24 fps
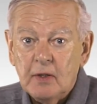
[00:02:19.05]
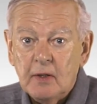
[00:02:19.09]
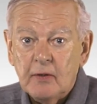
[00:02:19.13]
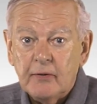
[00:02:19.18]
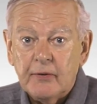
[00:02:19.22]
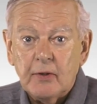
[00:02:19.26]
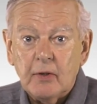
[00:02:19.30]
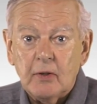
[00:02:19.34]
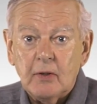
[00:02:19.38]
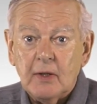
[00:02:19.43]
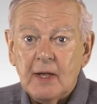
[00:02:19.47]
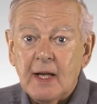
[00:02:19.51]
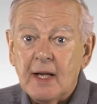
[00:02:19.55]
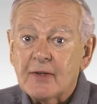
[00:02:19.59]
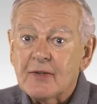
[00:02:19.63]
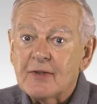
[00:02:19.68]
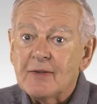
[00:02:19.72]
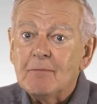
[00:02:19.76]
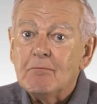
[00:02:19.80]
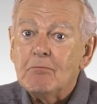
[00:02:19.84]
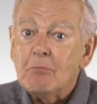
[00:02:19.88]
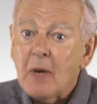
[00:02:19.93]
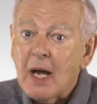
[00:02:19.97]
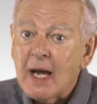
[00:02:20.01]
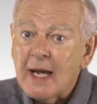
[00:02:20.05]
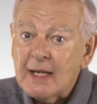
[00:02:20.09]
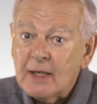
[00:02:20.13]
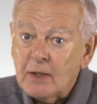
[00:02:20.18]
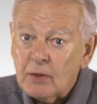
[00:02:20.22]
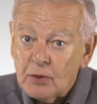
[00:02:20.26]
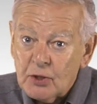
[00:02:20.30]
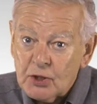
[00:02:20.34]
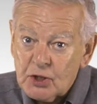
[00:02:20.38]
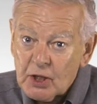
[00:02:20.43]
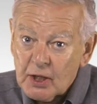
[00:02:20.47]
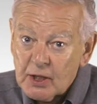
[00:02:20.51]
There are lots of
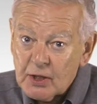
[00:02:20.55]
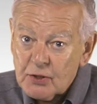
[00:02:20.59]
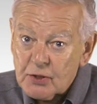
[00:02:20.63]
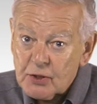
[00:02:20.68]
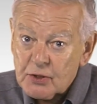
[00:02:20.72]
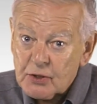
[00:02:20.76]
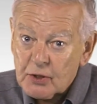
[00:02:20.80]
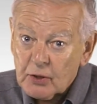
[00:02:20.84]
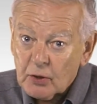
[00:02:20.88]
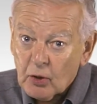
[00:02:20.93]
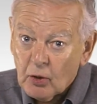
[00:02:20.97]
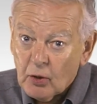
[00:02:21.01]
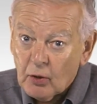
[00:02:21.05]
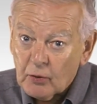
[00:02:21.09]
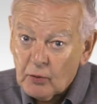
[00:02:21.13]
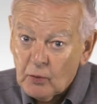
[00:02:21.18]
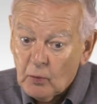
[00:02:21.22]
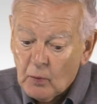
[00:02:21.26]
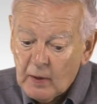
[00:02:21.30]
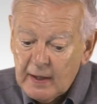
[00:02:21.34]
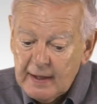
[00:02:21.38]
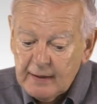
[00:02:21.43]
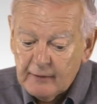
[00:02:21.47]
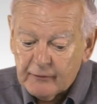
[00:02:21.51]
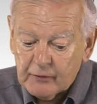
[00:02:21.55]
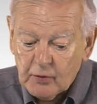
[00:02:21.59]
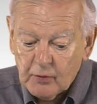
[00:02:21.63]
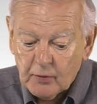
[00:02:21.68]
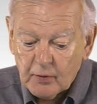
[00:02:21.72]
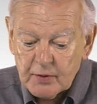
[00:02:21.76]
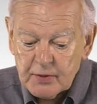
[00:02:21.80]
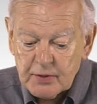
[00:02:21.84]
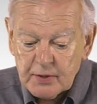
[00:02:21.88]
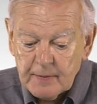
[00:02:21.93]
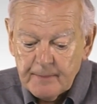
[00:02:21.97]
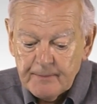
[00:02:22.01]
minor changes along the way, of
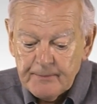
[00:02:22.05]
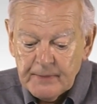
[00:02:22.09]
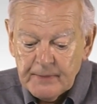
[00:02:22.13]
course.